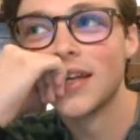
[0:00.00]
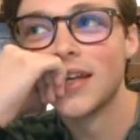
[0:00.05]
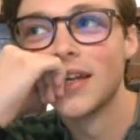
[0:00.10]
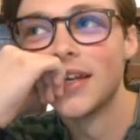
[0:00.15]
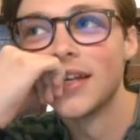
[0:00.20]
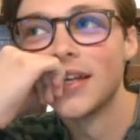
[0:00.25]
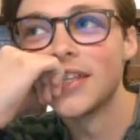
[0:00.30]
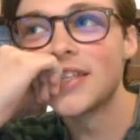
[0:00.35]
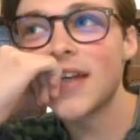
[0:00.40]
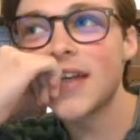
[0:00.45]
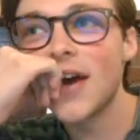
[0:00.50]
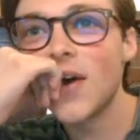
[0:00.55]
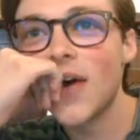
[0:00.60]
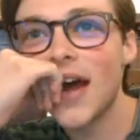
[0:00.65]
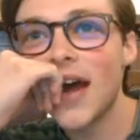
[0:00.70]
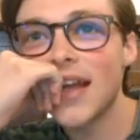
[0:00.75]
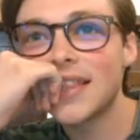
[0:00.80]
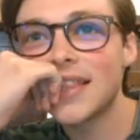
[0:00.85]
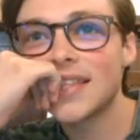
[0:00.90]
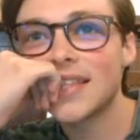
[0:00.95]
So
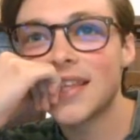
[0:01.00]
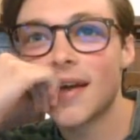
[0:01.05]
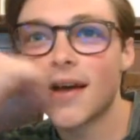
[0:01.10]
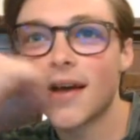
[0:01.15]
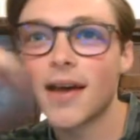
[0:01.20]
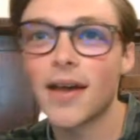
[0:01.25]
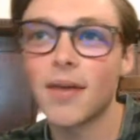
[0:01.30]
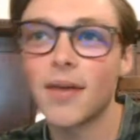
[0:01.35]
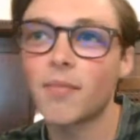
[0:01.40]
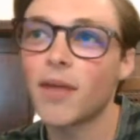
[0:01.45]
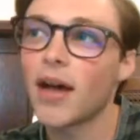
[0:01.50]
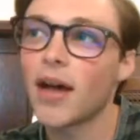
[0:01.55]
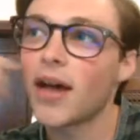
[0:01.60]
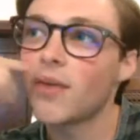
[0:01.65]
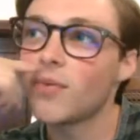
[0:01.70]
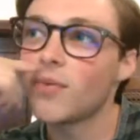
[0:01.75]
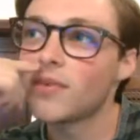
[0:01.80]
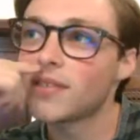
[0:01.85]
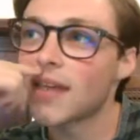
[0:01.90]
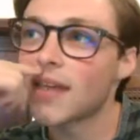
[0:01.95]
at the time I
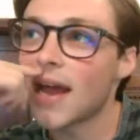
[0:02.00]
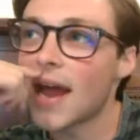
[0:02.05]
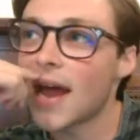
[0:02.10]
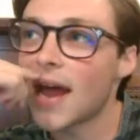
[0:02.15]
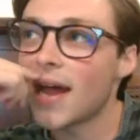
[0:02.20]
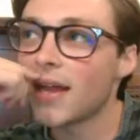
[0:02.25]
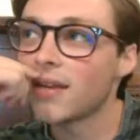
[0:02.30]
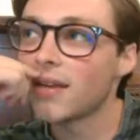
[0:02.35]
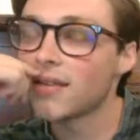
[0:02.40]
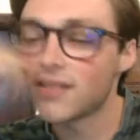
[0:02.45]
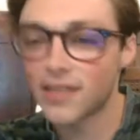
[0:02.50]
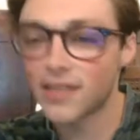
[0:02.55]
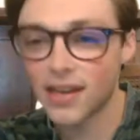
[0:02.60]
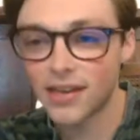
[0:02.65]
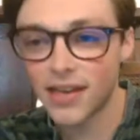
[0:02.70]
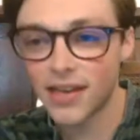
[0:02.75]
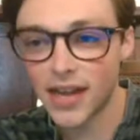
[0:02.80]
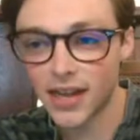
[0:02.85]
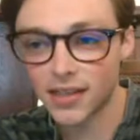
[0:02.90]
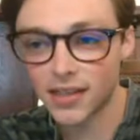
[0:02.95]
was at
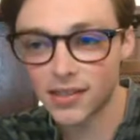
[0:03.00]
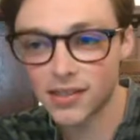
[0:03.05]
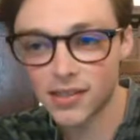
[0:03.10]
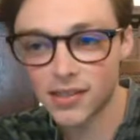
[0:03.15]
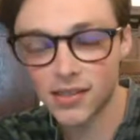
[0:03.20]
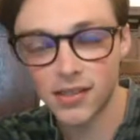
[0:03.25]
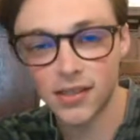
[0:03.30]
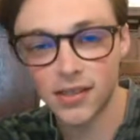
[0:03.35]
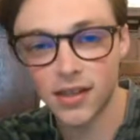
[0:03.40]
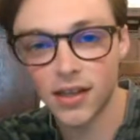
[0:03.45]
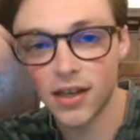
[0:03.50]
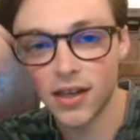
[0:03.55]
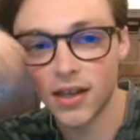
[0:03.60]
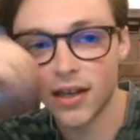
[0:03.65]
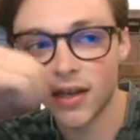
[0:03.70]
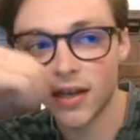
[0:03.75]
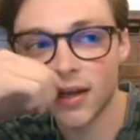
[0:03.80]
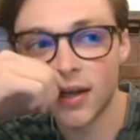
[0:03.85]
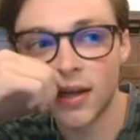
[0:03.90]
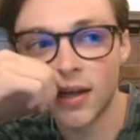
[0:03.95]
Sundance
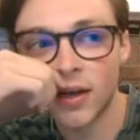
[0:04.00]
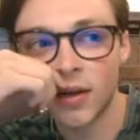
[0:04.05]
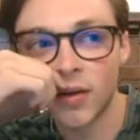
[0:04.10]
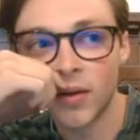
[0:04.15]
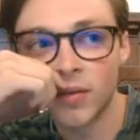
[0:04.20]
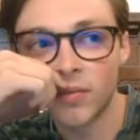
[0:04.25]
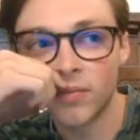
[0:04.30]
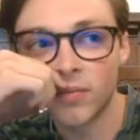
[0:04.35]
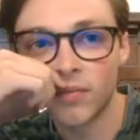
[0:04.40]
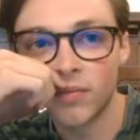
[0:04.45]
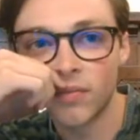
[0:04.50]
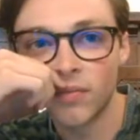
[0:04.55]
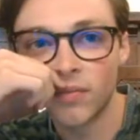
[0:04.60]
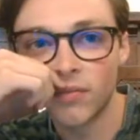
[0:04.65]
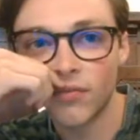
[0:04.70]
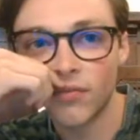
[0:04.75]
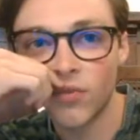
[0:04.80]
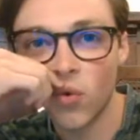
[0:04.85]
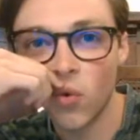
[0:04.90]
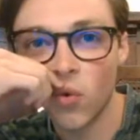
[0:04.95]

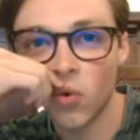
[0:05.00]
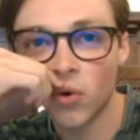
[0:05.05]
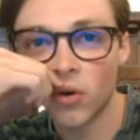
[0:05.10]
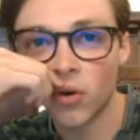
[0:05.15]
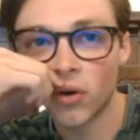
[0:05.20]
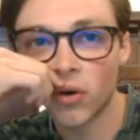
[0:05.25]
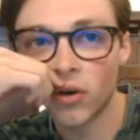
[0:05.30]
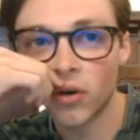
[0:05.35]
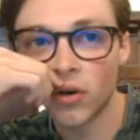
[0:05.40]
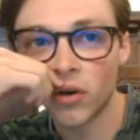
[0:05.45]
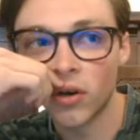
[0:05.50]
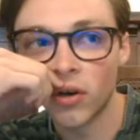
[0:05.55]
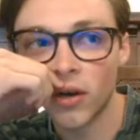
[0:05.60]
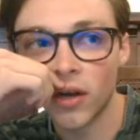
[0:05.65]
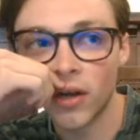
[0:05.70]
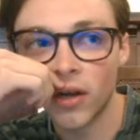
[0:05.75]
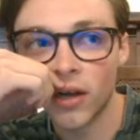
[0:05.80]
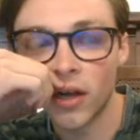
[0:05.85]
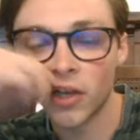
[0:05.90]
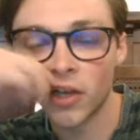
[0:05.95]
for
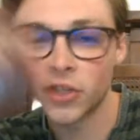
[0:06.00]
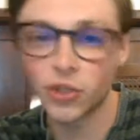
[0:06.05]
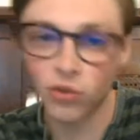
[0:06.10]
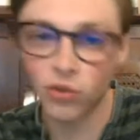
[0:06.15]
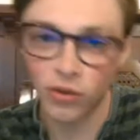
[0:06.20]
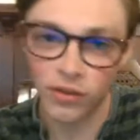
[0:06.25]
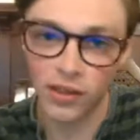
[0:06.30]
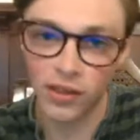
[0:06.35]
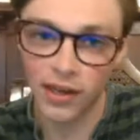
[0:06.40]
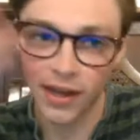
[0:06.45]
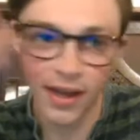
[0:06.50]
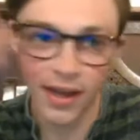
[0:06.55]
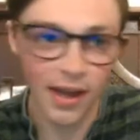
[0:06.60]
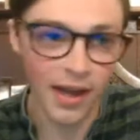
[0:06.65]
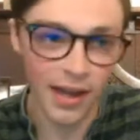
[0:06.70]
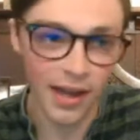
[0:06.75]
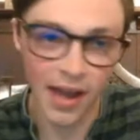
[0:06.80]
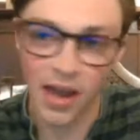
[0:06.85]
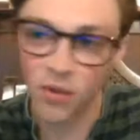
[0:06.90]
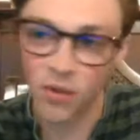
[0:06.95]
a short that
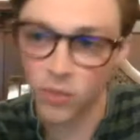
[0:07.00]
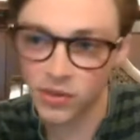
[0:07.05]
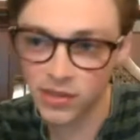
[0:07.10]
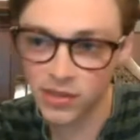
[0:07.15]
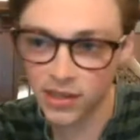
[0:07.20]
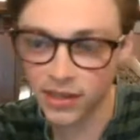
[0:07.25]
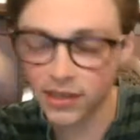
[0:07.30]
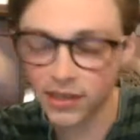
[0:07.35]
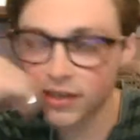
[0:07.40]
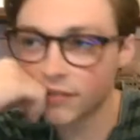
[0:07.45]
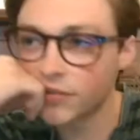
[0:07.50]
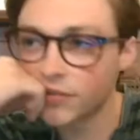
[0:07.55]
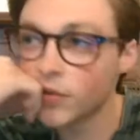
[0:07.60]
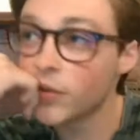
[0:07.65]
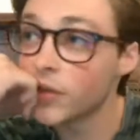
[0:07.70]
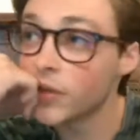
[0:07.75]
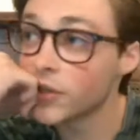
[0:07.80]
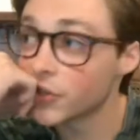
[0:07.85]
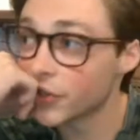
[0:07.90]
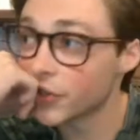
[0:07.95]
I was in a few
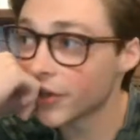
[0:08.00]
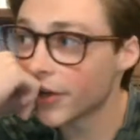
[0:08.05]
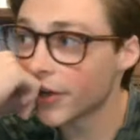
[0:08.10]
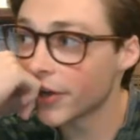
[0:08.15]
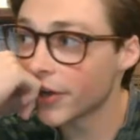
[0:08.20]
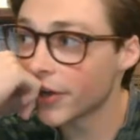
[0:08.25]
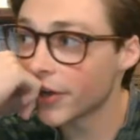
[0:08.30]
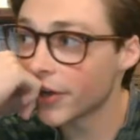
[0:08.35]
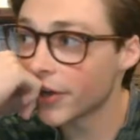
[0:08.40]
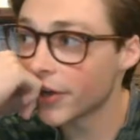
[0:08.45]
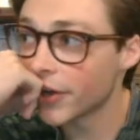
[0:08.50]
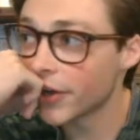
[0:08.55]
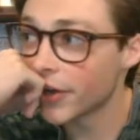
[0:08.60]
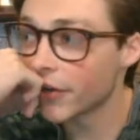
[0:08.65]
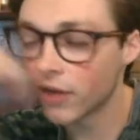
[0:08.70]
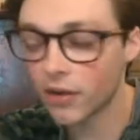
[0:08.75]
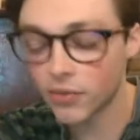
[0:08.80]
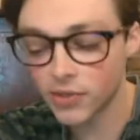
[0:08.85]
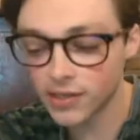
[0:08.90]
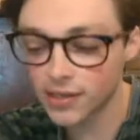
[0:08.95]
years ago. I
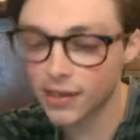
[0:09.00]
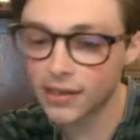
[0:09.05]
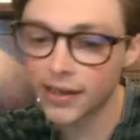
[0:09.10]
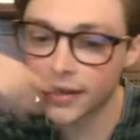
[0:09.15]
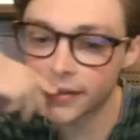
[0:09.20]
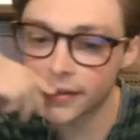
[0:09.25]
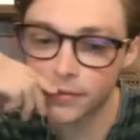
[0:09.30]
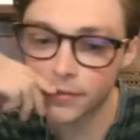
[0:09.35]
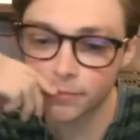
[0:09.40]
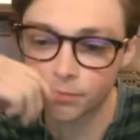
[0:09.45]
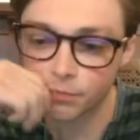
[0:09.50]
was at Sundance